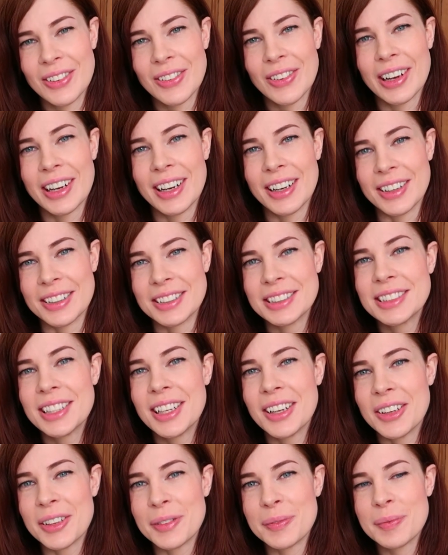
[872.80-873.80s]
a long
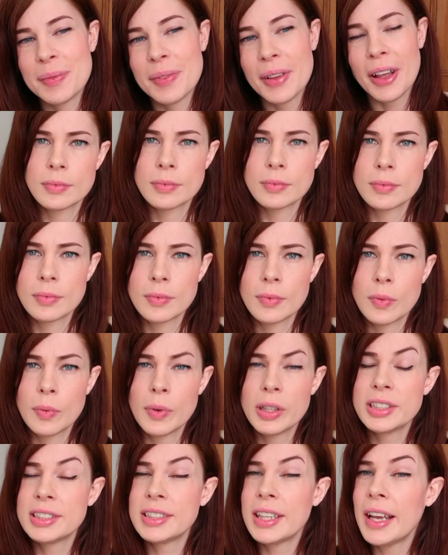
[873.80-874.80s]
time.
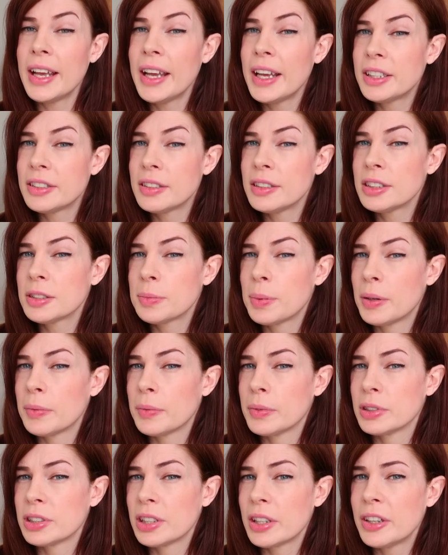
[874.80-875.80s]
Once the hair transplant
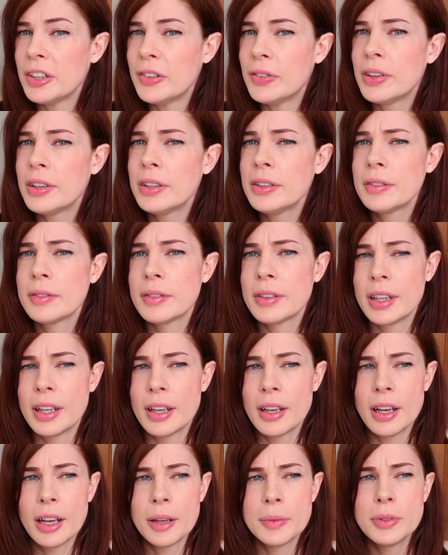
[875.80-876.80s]
was over,
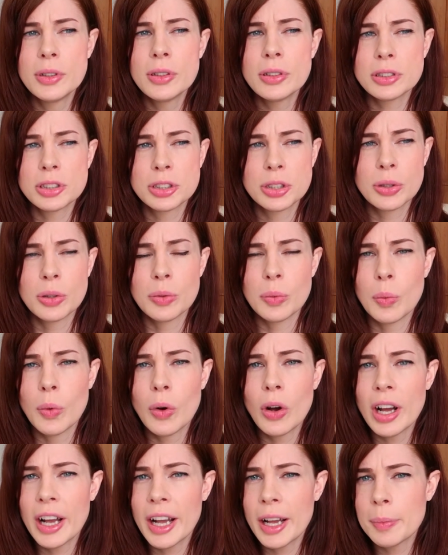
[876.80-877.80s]
I'm not sure
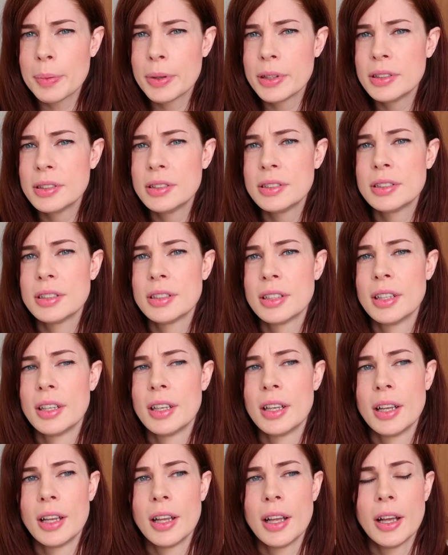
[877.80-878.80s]
what happens.
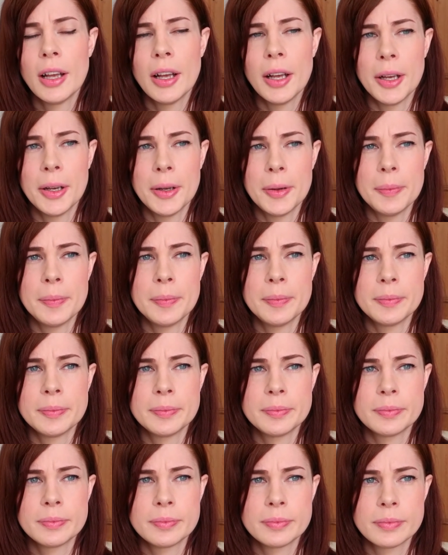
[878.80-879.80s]
I'm
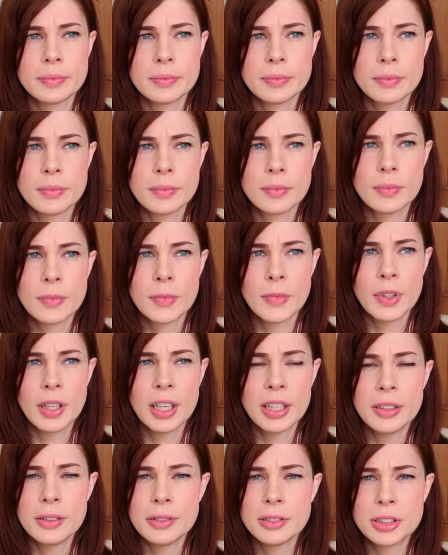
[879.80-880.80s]

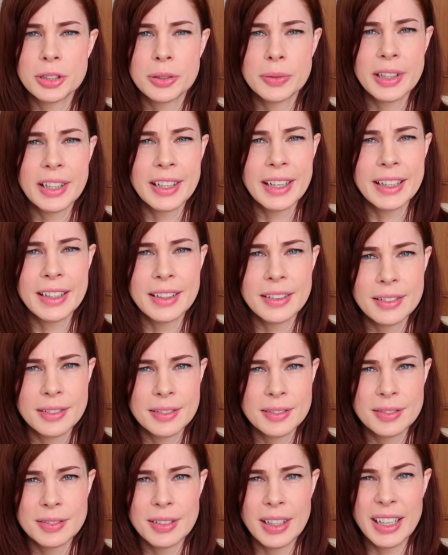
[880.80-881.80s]
not sure whether
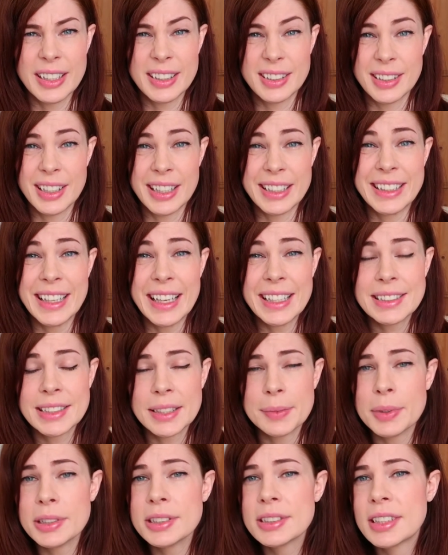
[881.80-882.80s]
I guess
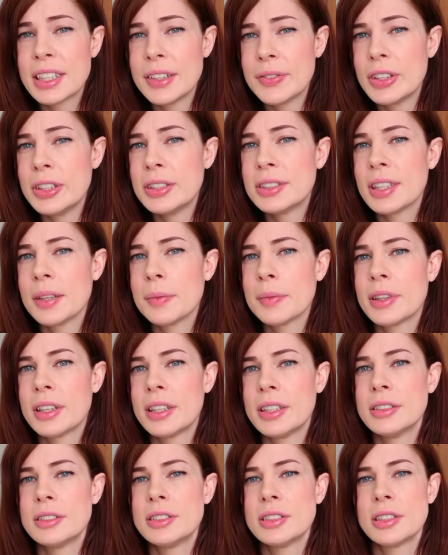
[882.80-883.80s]
they must give you
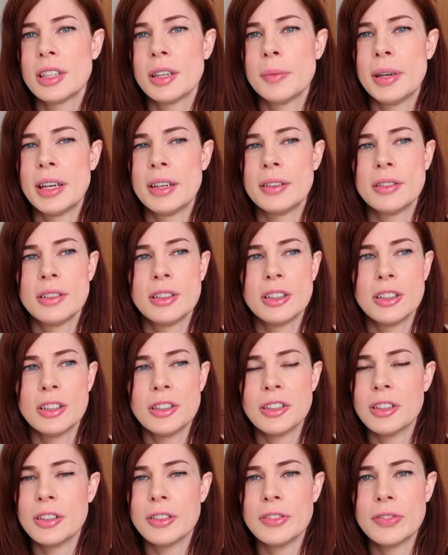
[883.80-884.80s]
something to come out
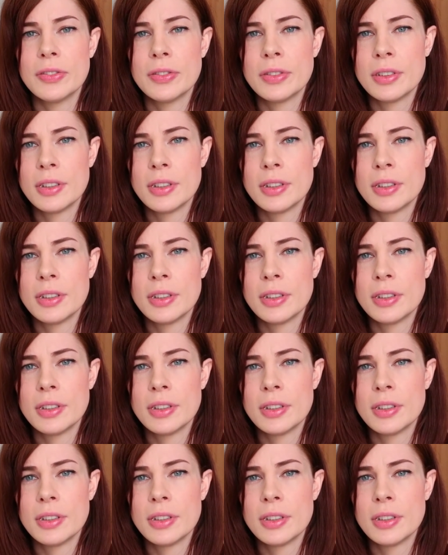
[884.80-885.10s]
of